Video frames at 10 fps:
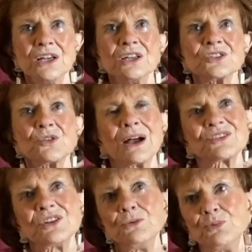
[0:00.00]
So I
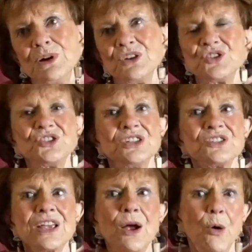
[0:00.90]
said, Rich,
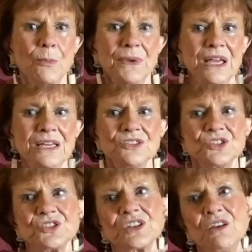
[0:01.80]
just help me.
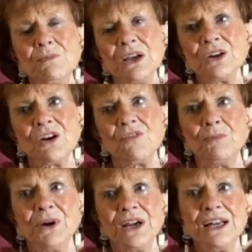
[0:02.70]
Just give me enough
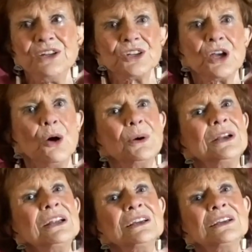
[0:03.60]
money to go
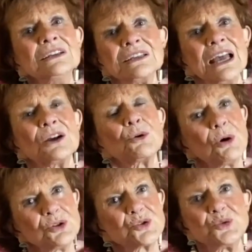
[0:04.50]
and get
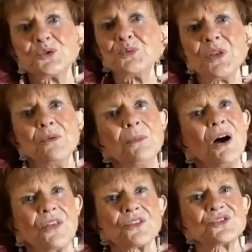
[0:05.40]
groceries with the
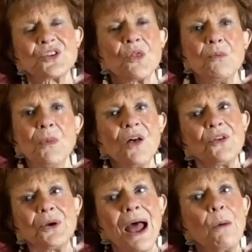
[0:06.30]
mother. So the
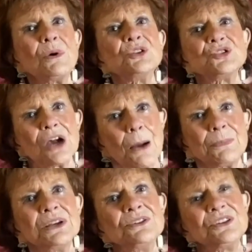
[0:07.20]
mother and I went
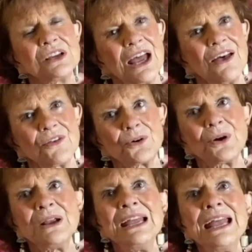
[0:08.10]
shopping together.
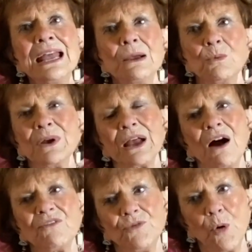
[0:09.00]
We
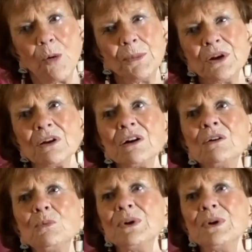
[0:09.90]
got formula.